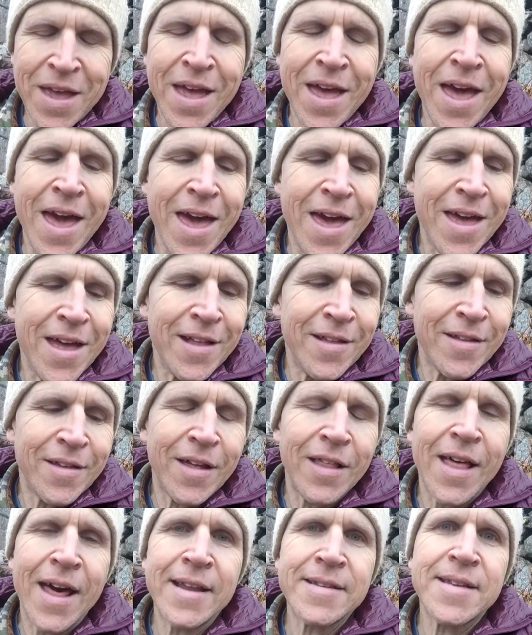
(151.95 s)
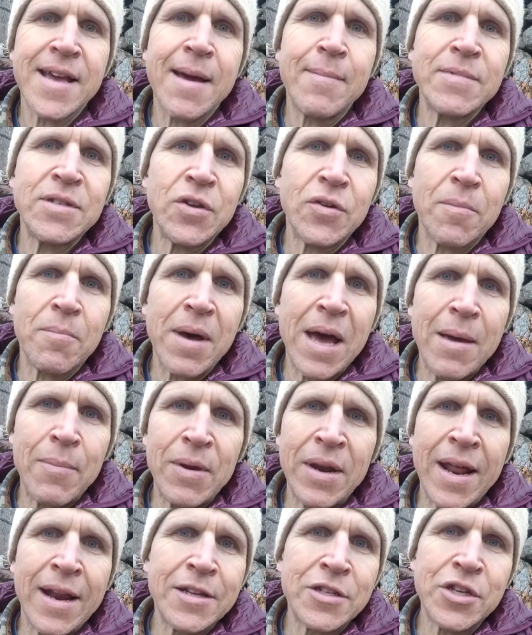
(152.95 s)
And a lot of times you can buy
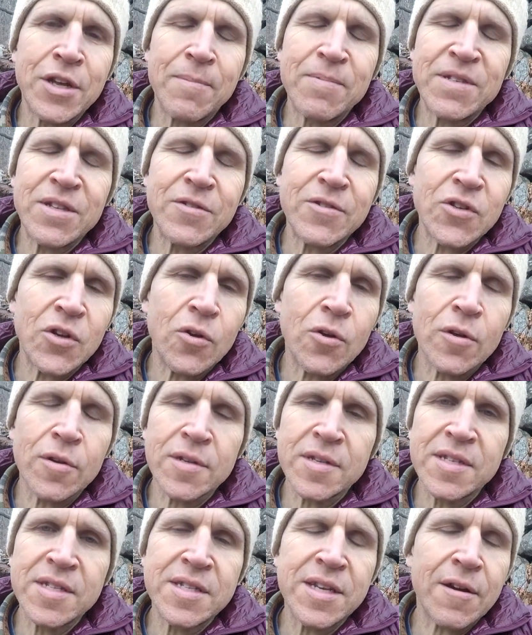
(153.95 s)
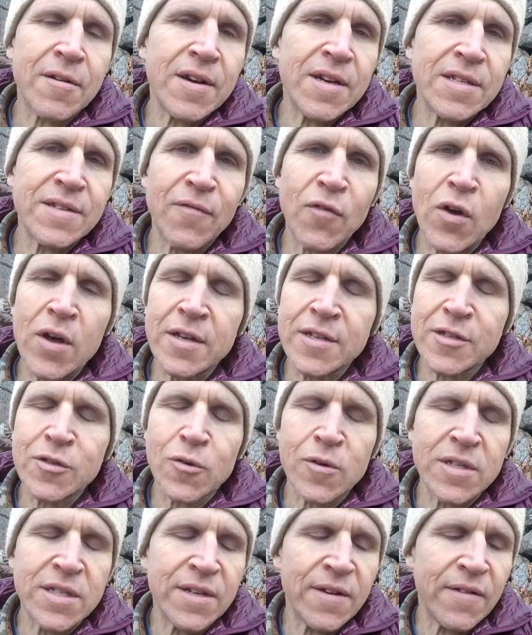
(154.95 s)
banana chips and there's a whole series of all
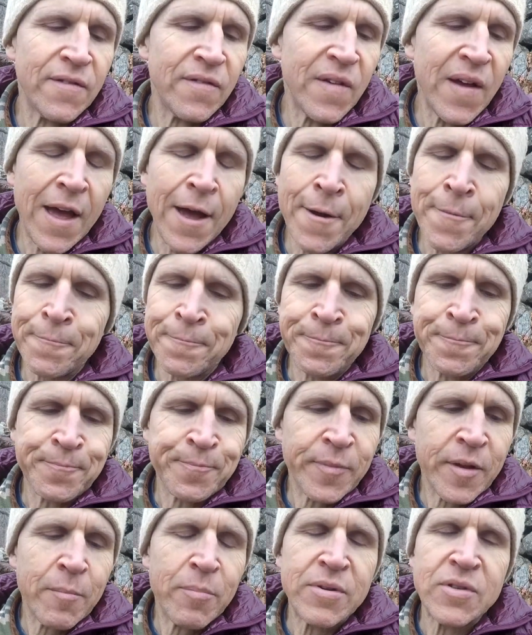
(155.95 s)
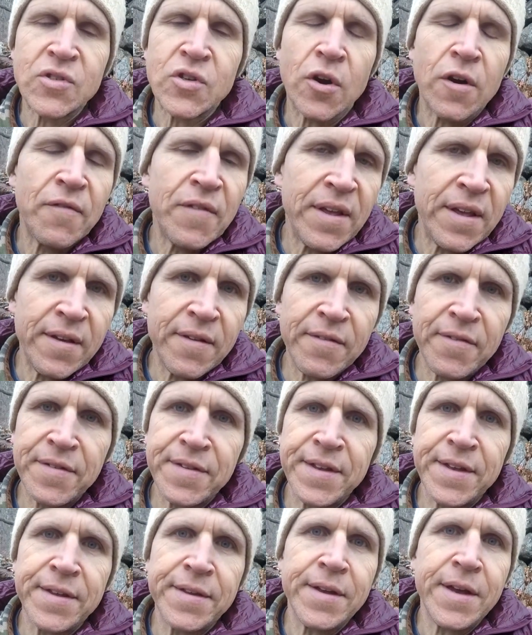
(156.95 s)
sorts of preservatives
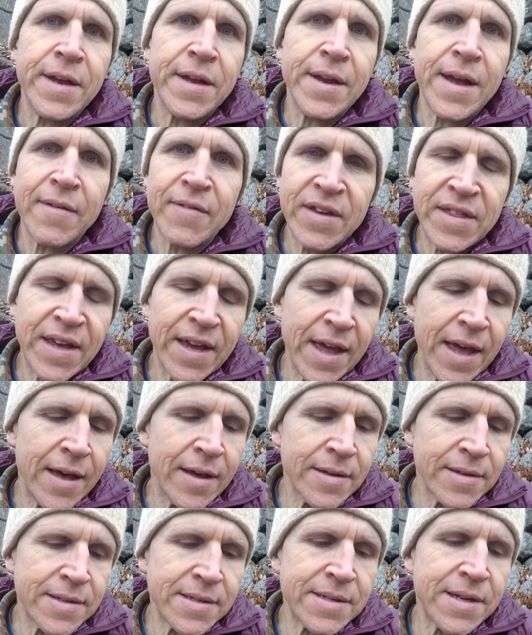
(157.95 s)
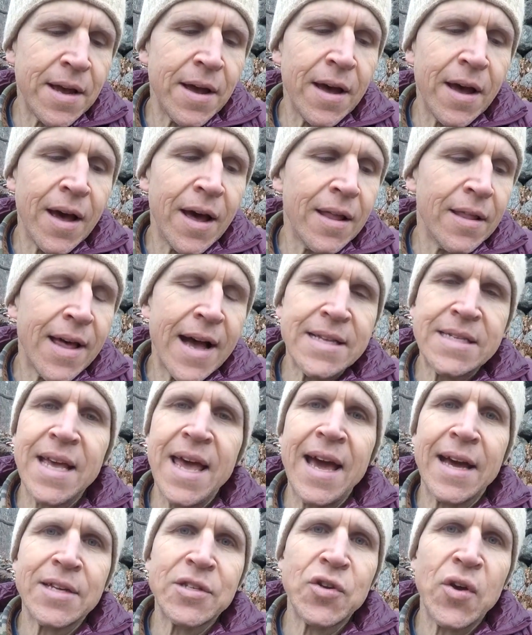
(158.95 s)
and everything else, lots of
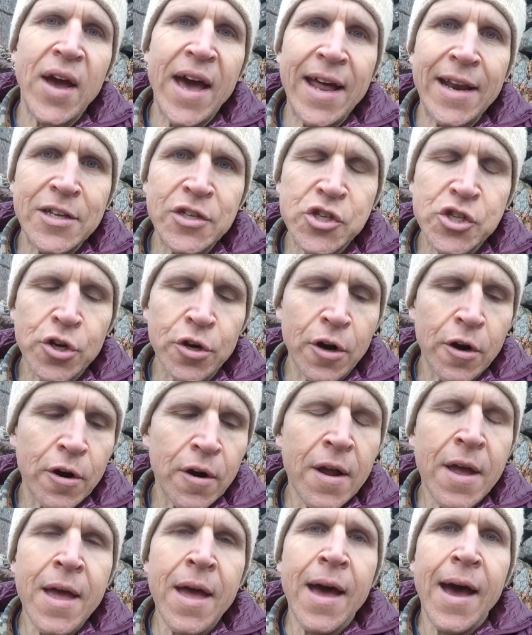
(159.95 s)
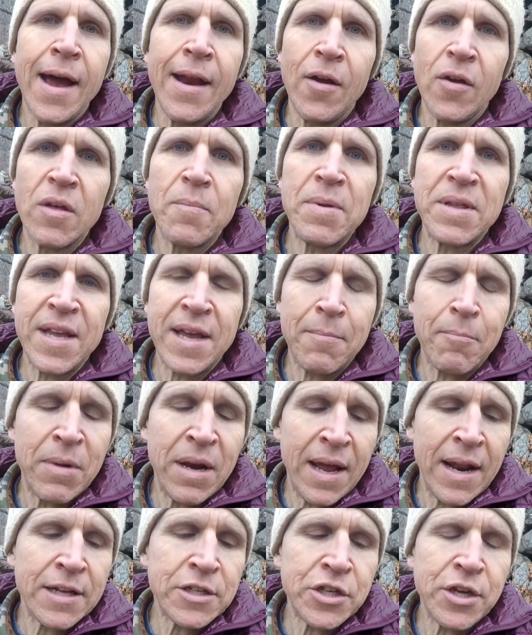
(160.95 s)
extra added sugar. I know the
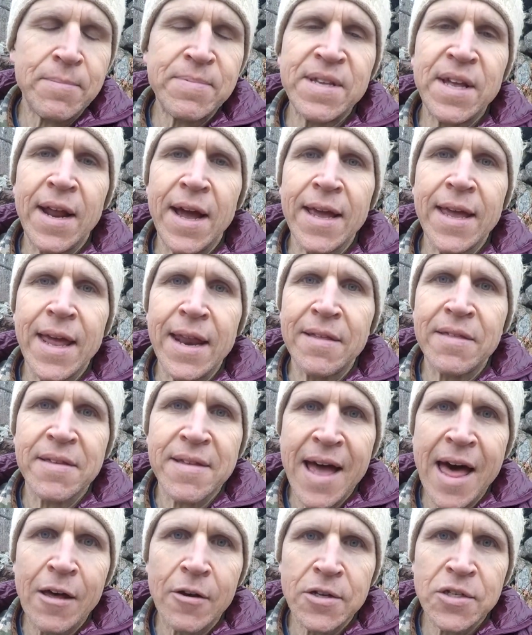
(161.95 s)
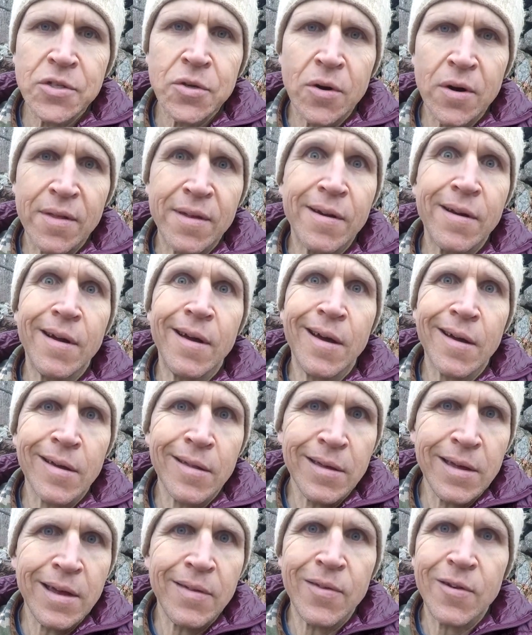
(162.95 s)
banana chips that I get at the dollar store, they're
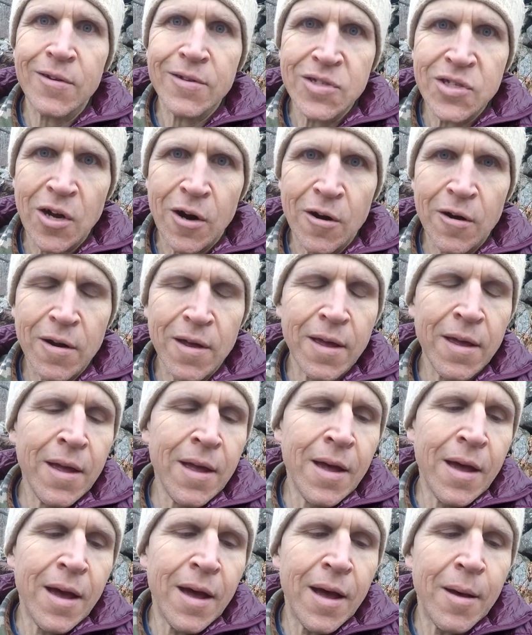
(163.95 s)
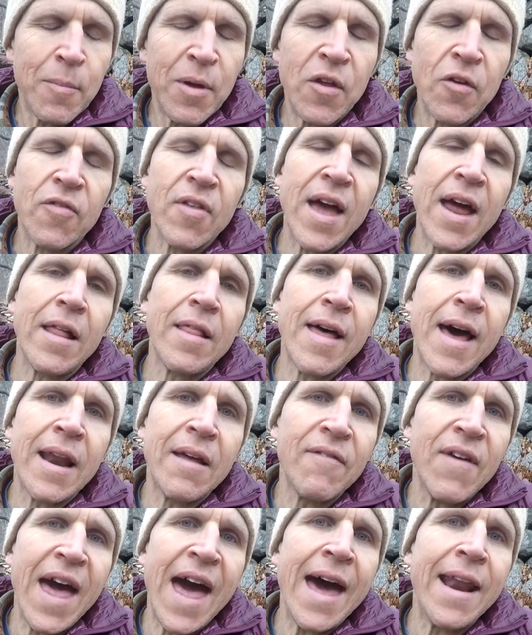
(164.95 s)
ugly and they're dark, but there's not a lot
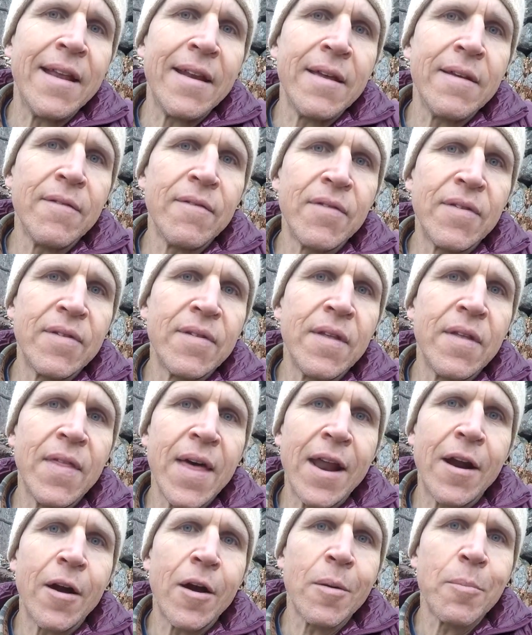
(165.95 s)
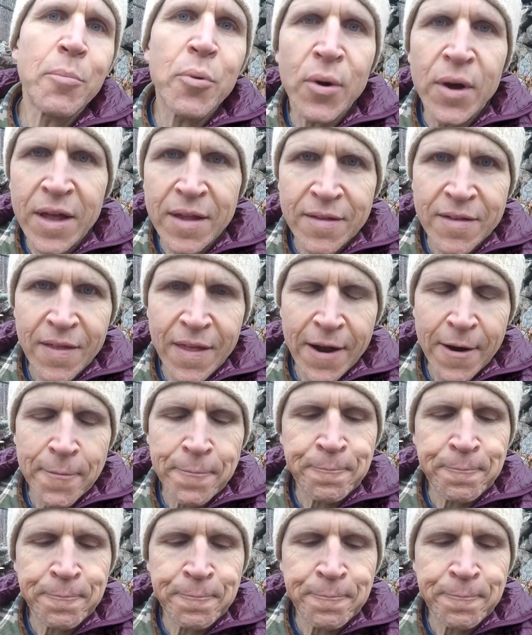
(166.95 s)
of additives that are put into there.